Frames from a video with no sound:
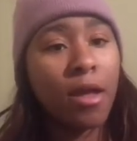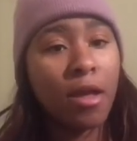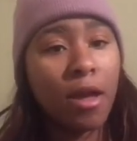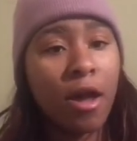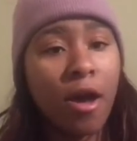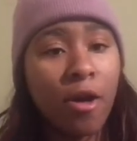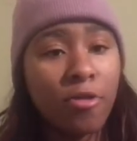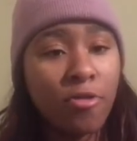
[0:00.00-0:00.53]

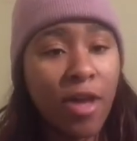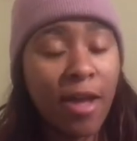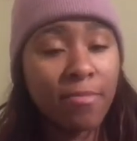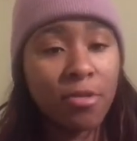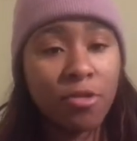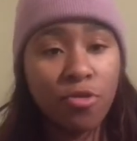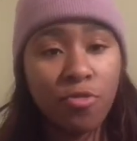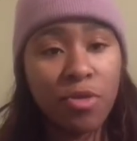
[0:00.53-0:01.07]
All you have
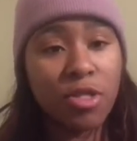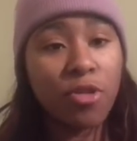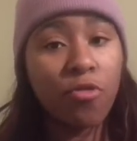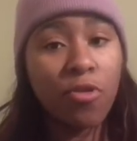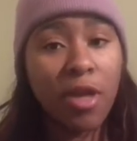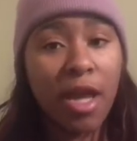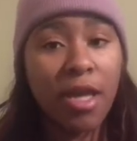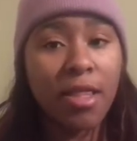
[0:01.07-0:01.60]
to do is
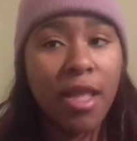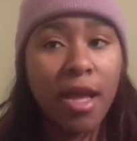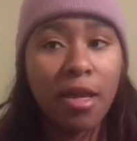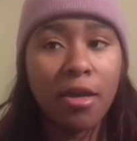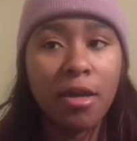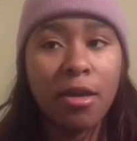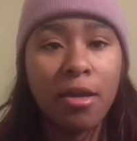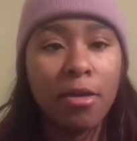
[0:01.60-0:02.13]
create
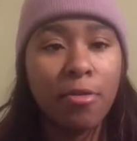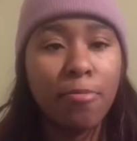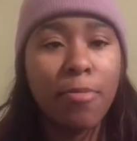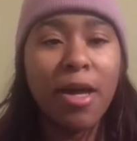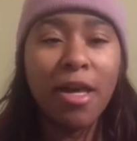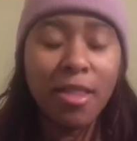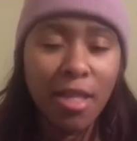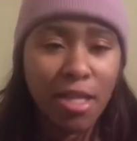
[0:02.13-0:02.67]
like a
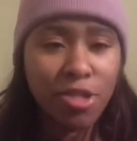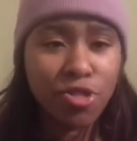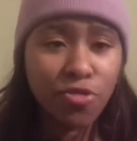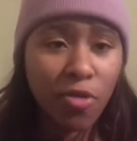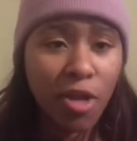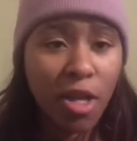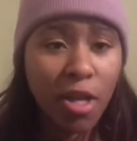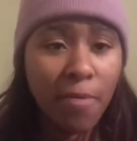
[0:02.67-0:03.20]
link
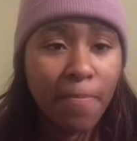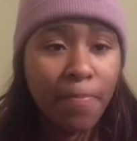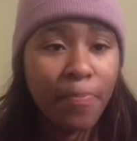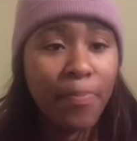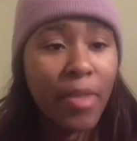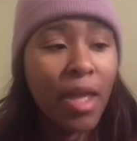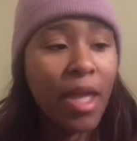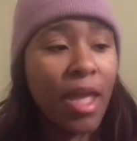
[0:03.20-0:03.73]
tree,
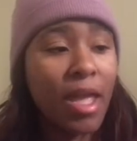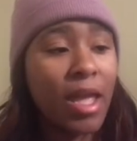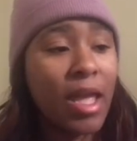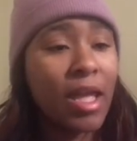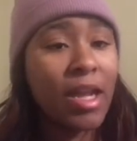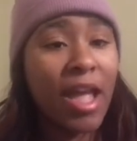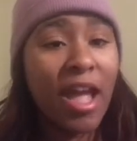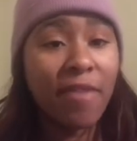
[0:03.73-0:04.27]

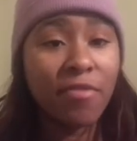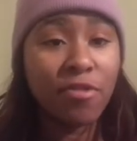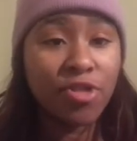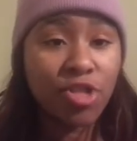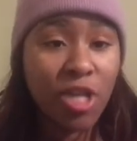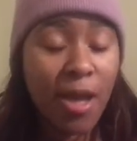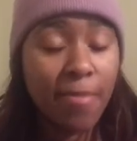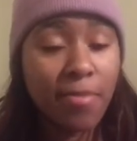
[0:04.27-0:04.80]
and have your
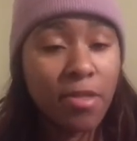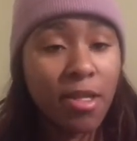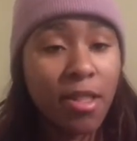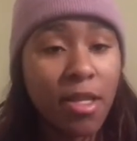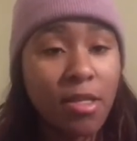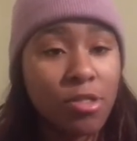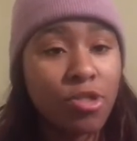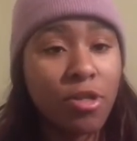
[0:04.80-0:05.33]
shop in the
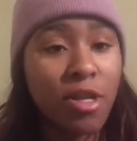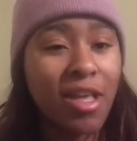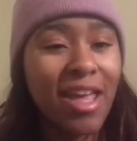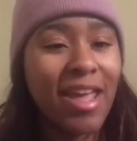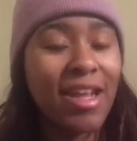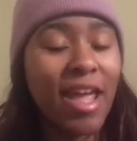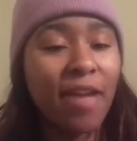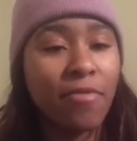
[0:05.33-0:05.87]
link tree,
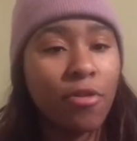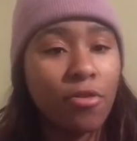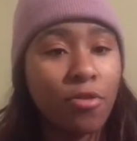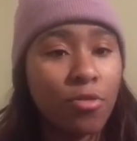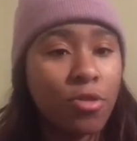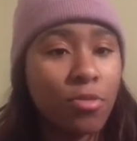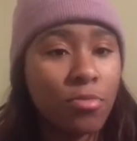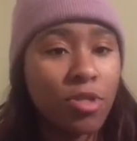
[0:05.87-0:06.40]
and have your
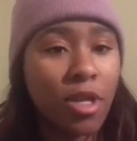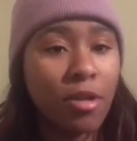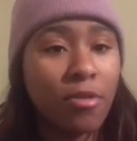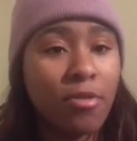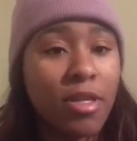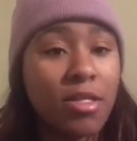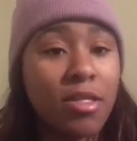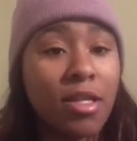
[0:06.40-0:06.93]
YouTube
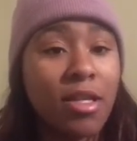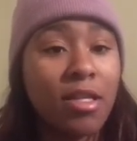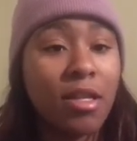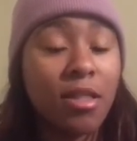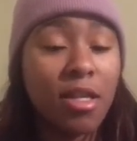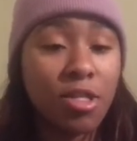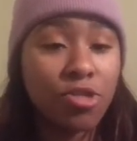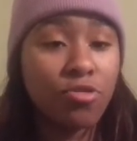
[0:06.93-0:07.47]
channel listed in the
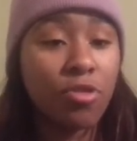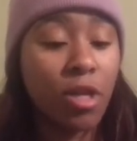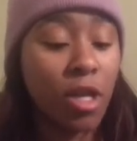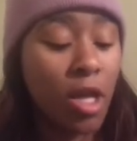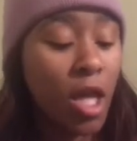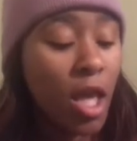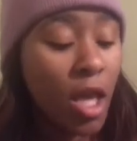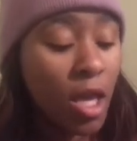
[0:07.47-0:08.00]
link
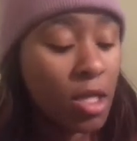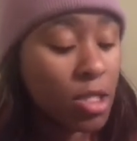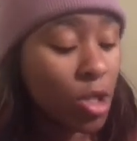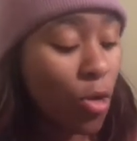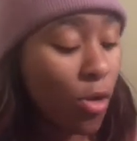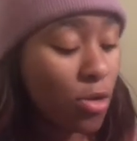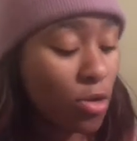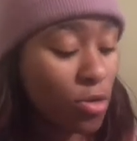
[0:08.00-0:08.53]
tree. And
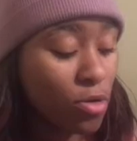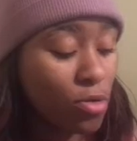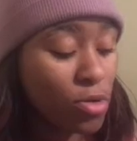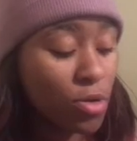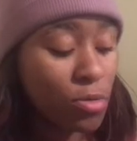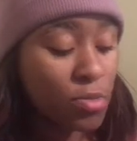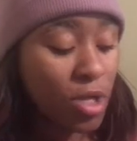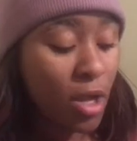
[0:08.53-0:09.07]
so on your
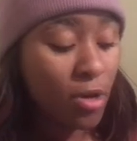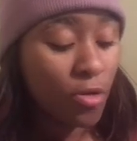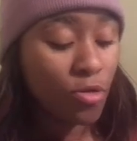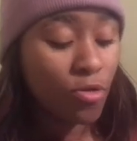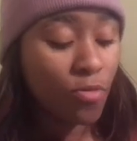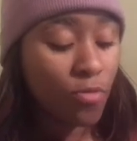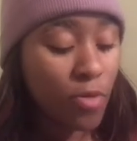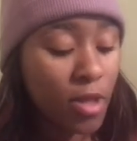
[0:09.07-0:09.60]
YouTube channel,
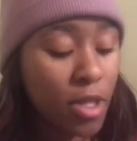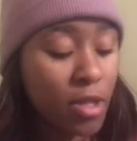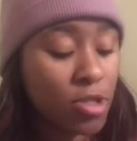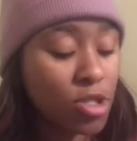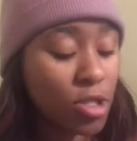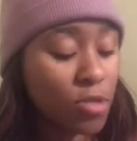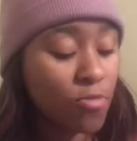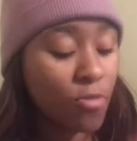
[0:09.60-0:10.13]
you really
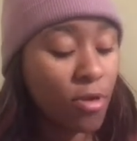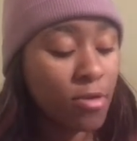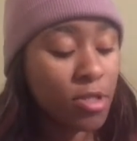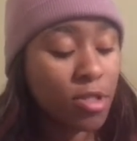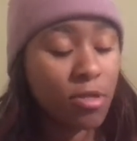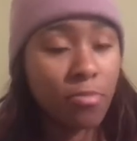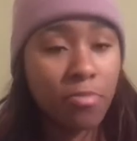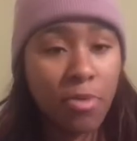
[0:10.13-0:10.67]
just want
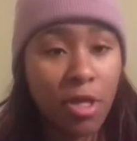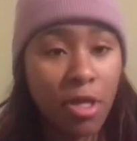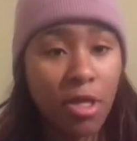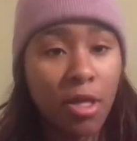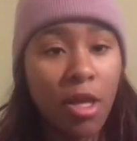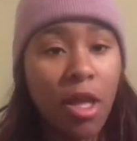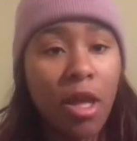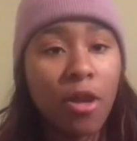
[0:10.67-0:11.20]
to
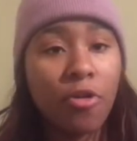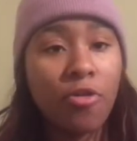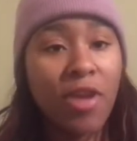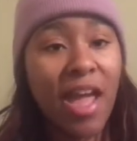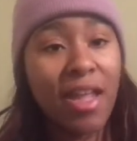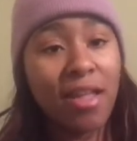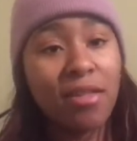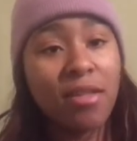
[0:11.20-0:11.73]
be
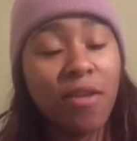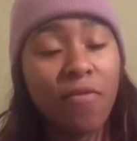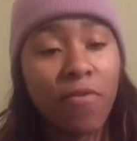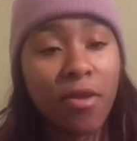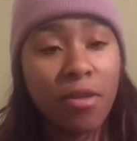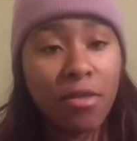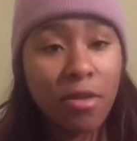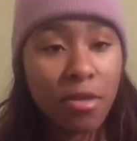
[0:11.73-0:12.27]
creating
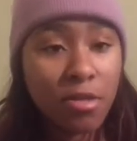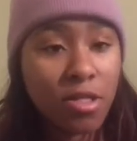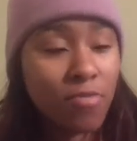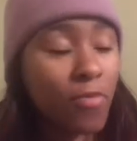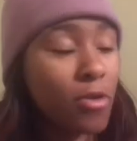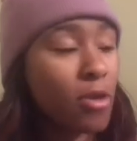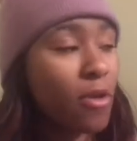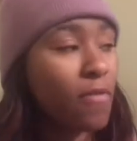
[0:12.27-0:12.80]
different looks
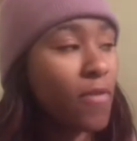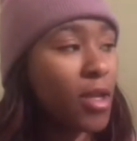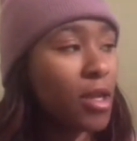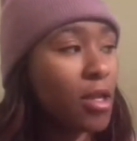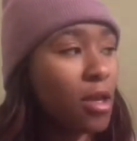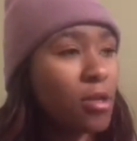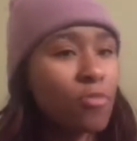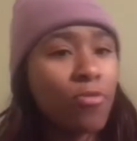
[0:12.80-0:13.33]
for your
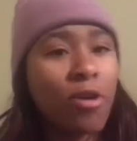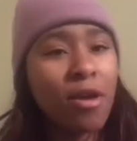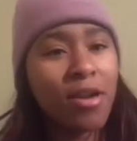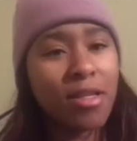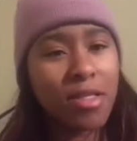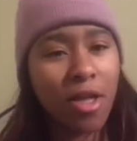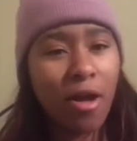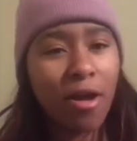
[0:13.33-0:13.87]
videos. We're
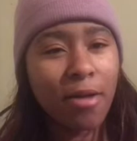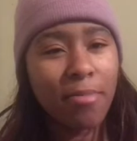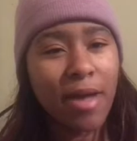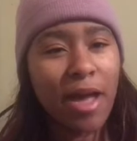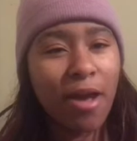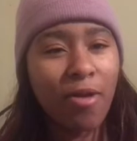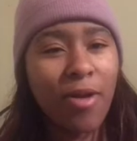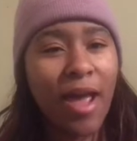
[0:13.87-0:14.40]
going to talk
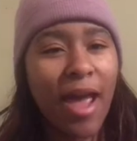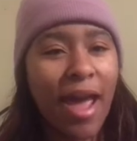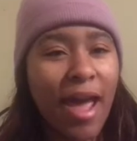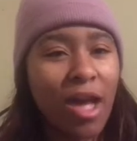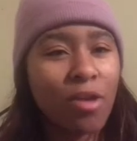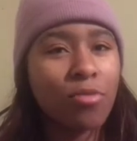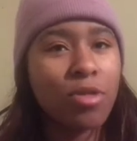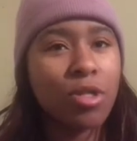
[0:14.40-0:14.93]
about
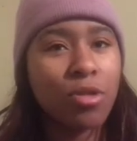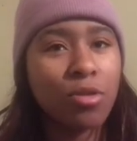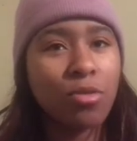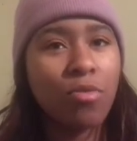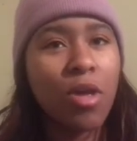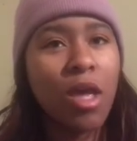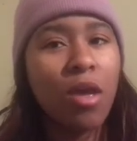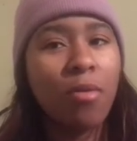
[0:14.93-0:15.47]
how
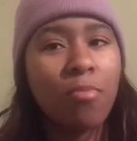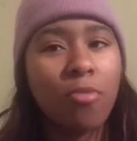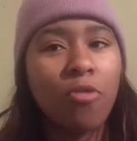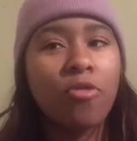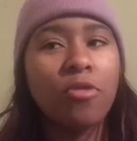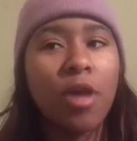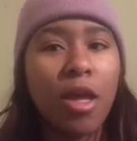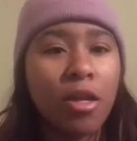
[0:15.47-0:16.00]
to
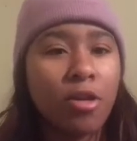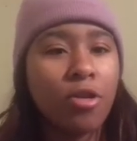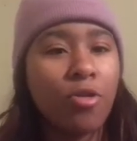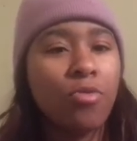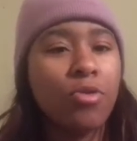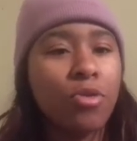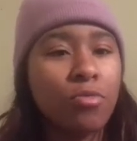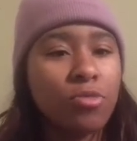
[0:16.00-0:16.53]
create a
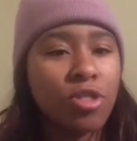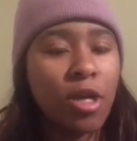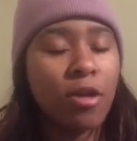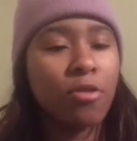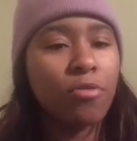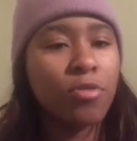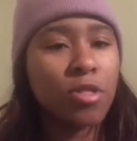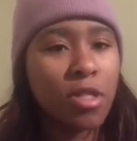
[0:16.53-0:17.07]
YouTube
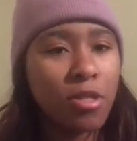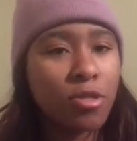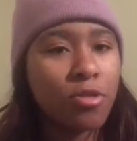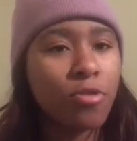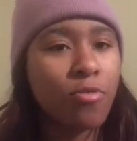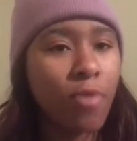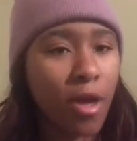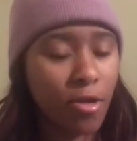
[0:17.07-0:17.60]
channel
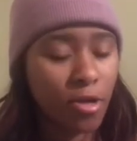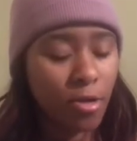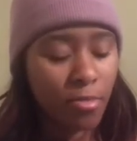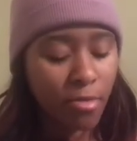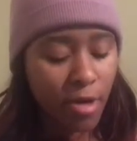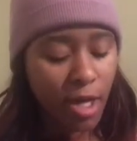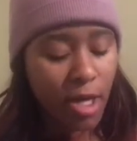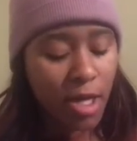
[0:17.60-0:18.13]
centered around your
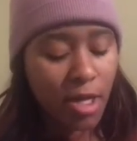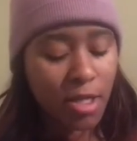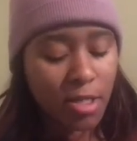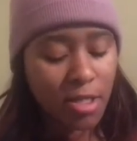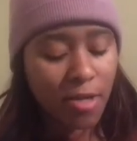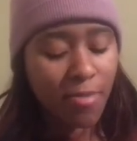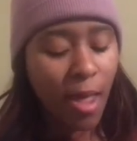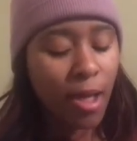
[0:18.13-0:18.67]
brand and
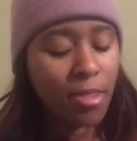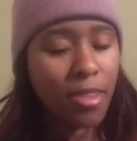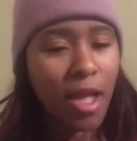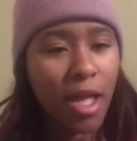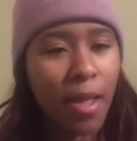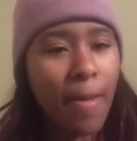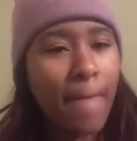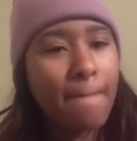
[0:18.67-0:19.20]
stuff like
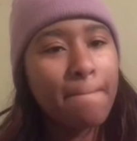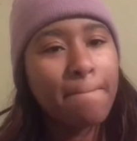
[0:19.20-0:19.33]
that.